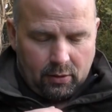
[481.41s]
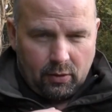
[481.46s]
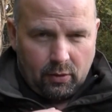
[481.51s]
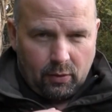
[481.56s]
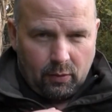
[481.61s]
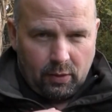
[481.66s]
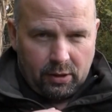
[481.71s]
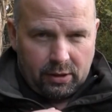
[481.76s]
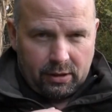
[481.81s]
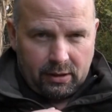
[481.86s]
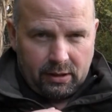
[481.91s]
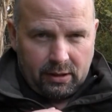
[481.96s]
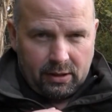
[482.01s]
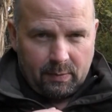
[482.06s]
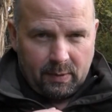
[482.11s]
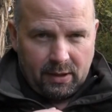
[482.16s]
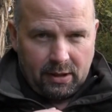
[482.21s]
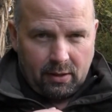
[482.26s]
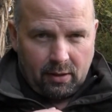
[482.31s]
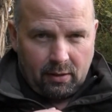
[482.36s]
Which leads
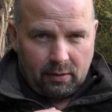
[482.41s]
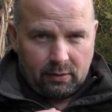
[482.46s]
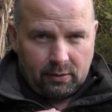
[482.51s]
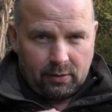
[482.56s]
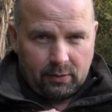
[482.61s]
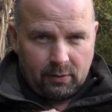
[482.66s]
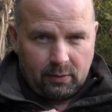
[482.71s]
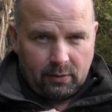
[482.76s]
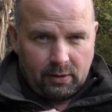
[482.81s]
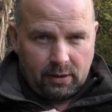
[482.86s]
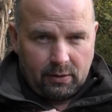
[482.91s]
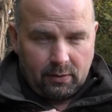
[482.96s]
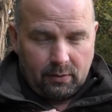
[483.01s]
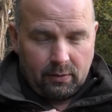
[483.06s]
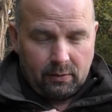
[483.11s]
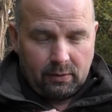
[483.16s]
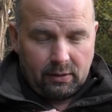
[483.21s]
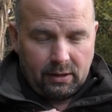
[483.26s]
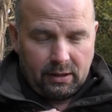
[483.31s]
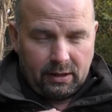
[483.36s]
me on to the
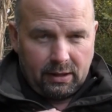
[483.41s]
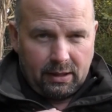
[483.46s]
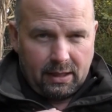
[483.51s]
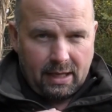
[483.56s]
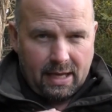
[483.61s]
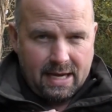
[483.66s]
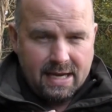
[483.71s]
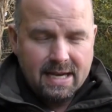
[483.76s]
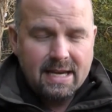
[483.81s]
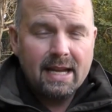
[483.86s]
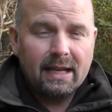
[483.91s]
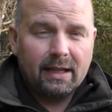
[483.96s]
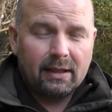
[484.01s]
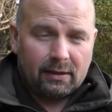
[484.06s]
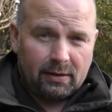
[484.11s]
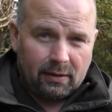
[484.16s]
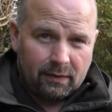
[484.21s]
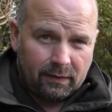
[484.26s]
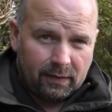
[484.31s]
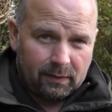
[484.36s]
only
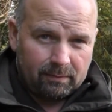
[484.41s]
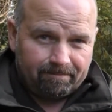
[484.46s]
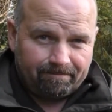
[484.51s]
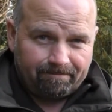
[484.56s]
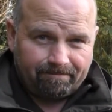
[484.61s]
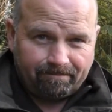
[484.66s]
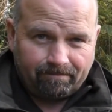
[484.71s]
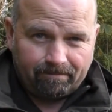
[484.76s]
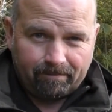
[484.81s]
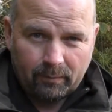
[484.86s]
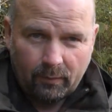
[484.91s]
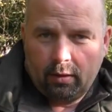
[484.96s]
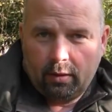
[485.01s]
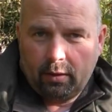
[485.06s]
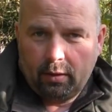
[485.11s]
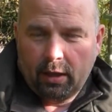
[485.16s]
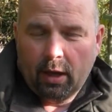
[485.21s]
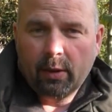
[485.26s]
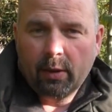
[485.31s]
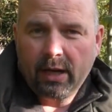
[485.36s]
negative.
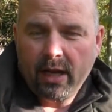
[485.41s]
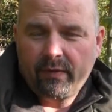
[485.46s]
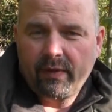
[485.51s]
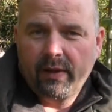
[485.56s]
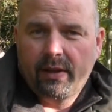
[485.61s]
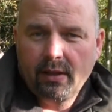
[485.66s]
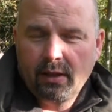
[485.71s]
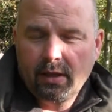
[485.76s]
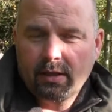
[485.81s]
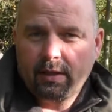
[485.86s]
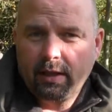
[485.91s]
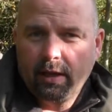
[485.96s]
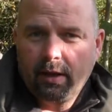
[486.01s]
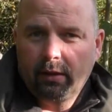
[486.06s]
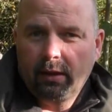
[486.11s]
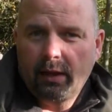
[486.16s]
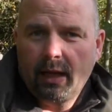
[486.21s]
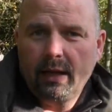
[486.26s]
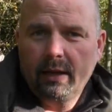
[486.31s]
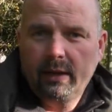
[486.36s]
Now, in everything you see
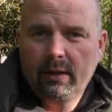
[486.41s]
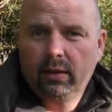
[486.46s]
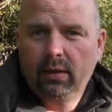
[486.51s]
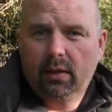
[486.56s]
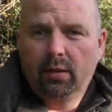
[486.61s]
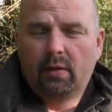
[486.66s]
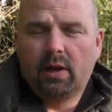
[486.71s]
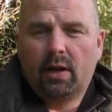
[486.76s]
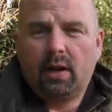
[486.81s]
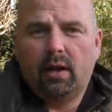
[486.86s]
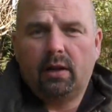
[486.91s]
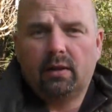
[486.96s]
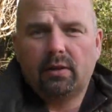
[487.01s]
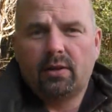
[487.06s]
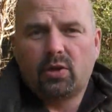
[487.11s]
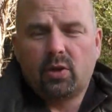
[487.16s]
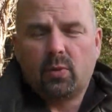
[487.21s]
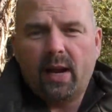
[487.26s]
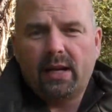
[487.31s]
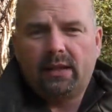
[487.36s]
online regarding
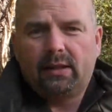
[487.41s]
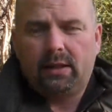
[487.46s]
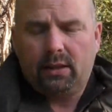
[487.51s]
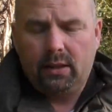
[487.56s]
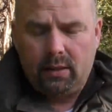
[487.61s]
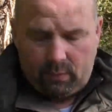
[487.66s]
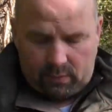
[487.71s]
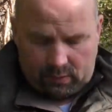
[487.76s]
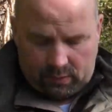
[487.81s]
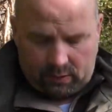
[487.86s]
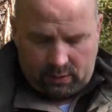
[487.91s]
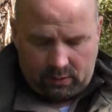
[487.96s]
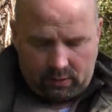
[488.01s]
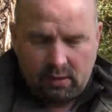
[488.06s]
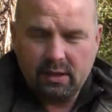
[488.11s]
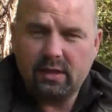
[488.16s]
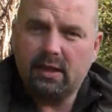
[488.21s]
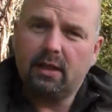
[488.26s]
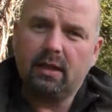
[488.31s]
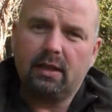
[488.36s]
Swedteam,
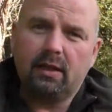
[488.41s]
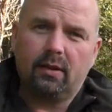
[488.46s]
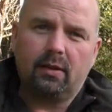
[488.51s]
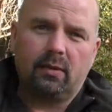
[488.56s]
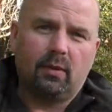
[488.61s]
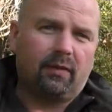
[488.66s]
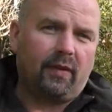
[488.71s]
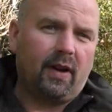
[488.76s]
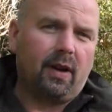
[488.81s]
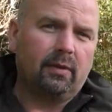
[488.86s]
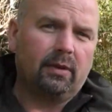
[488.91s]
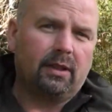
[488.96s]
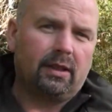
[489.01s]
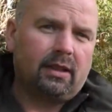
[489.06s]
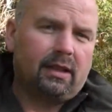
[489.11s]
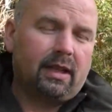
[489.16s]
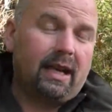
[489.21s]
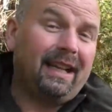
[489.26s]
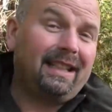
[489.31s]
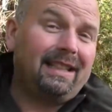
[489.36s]
they'll say they were founded
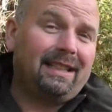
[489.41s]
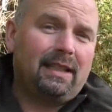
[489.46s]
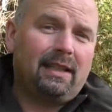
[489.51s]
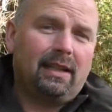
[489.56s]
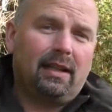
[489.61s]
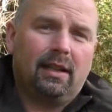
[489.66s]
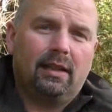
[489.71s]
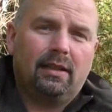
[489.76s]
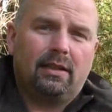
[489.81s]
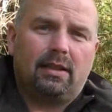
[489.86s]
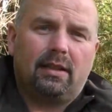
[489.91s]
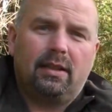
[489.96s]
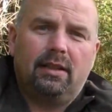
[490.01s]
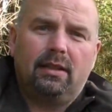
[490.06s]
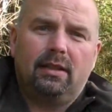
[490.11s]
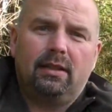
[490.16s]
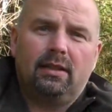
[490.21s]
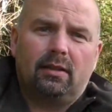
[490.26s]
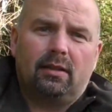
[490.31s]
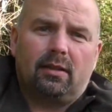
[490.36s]
in
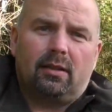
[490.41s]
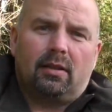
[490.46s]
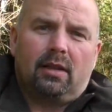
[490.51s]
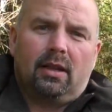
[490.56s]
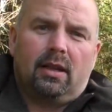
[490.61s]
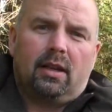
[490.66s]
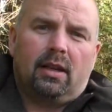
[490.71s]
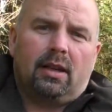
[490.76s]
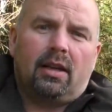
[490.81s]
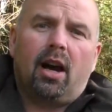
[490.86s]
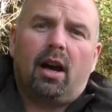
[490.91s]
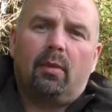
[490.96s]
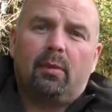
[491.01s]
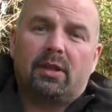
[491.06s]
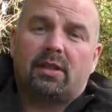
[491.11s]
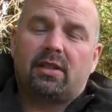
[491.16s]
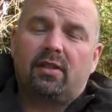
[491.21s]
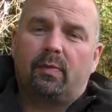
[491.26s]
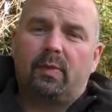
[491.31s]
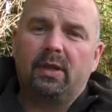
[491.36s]
1919. The
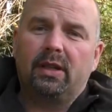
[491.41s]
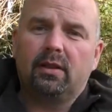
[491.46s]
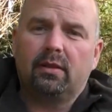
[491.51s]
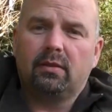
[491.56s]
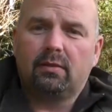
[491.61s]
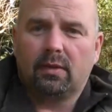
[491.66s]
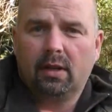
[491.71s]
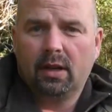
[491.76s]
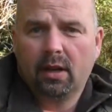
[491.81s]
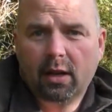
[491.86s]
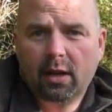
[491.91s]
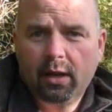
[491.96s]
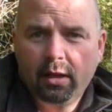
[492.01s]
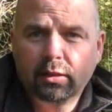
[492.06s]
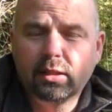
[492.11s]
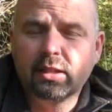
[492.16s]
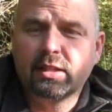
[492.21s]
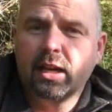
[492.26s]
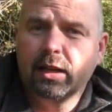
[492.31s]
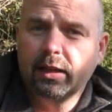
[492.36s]
garments have been
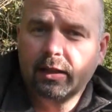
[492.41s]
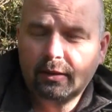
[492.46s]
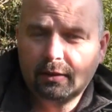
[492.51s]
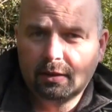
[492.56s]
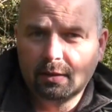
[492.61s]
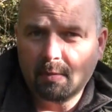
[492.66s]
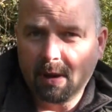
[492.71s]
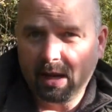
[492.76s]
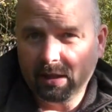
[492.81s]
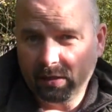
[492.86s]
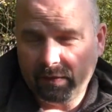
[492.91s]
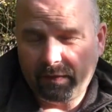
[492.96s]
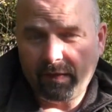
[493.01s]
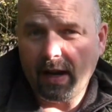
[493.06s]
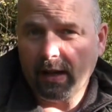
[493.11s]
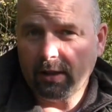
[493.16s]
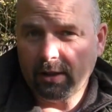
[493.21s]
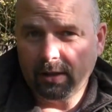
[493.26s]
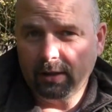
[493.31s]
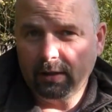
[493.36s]
designed and
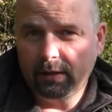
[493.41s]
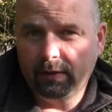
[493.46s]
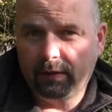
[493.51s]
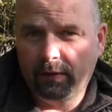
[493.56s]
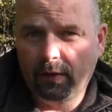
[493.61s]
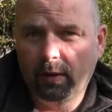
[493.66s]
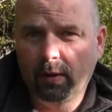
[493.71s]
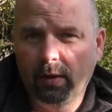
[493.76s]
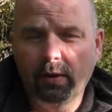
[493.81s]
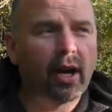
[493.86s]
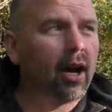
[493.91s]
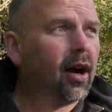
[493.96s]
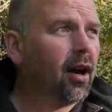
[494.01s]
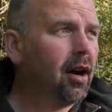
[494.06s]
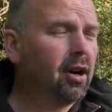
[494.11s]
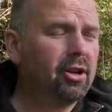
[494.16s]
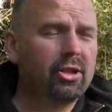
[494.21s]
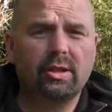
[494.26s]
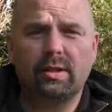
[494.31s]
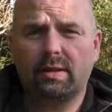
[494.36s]
manufactured for the
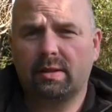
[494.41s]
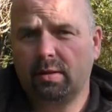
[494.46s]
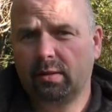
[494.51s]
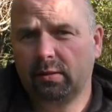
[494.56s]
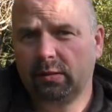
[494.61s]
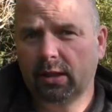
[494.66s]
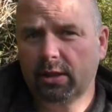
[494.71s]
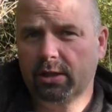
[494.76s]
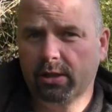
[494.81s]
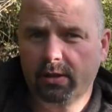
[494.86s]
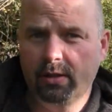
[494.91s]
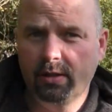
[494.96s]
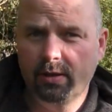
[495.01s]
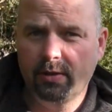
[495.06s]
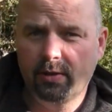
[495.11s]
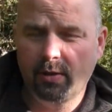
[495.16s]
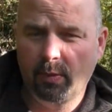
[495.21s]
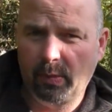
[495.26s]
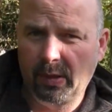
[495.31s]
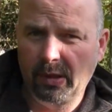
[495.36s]
harshest
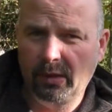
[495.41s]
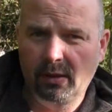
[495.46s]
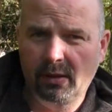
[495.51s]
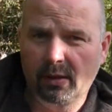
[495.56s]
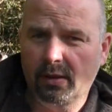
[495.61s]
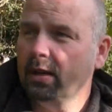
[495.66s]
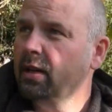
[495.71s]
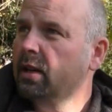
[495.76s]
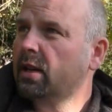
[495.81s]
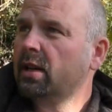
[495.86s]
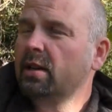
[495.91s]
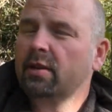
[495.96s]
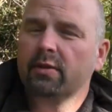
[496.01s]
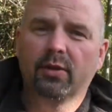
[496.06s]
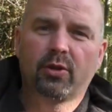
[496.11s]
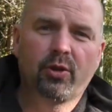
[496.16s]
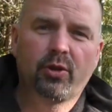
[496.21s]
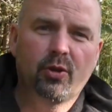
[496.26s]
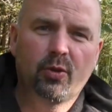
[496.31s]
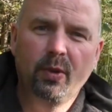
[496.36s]
conditions up in the
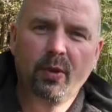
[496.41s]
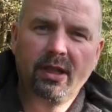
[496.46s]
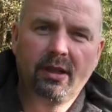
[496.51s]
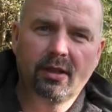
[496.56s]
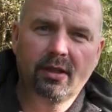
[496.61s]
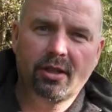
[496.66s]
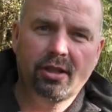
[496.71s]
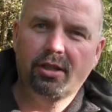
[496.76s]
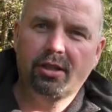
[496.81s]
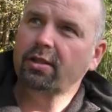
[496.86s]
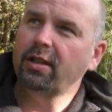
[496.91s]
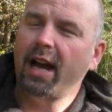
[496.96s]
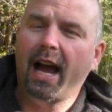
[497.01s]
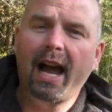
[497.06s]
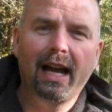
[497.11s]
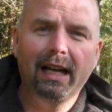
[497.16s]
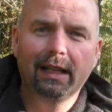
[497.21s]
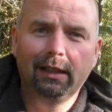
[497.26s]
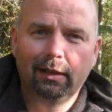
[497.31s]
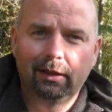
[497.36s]
Swedish
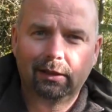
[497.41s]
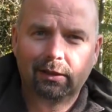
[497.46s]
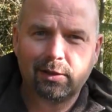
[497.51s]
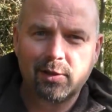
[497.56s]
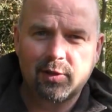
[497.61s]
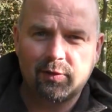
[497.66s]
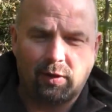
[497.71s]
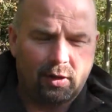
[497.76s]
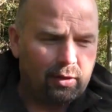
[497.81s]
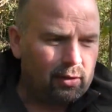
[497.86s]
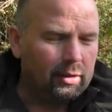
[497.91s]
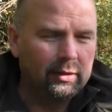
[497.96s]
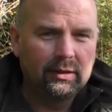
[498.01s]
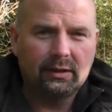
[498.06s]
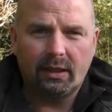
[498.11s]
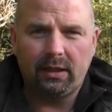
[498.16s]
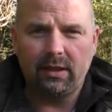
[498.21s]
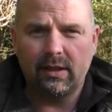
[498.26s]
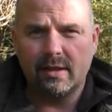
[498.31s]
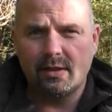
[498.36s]
highlands for
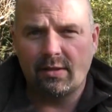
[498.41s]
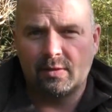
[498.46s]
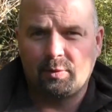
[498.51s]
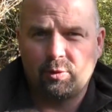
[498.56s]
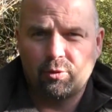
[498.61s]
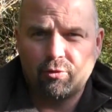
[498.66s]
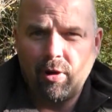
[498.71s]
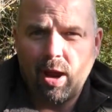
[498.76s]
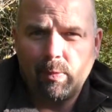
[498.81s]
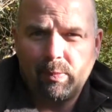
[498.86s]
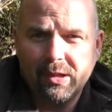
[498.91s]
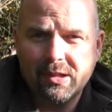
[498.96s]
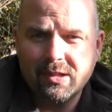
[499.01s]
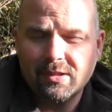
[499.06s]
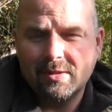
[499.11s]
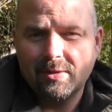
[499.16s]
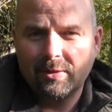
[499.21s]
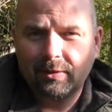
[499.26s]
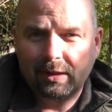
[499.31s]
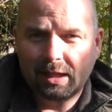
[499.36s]
hunters and trappers
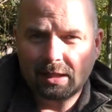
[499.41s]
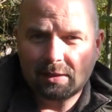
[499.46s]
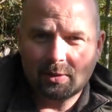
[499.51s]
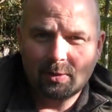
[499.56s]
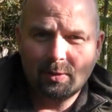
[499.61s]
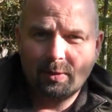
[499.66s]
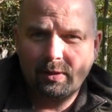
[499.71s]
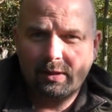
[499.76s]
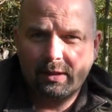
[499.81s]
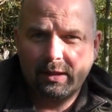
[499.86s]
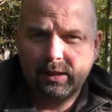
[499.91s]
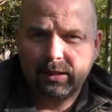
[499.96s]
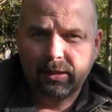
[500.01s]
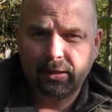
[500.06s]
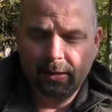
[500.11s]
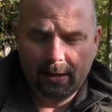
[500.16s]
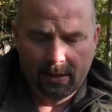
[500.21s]
and all that sort of thing.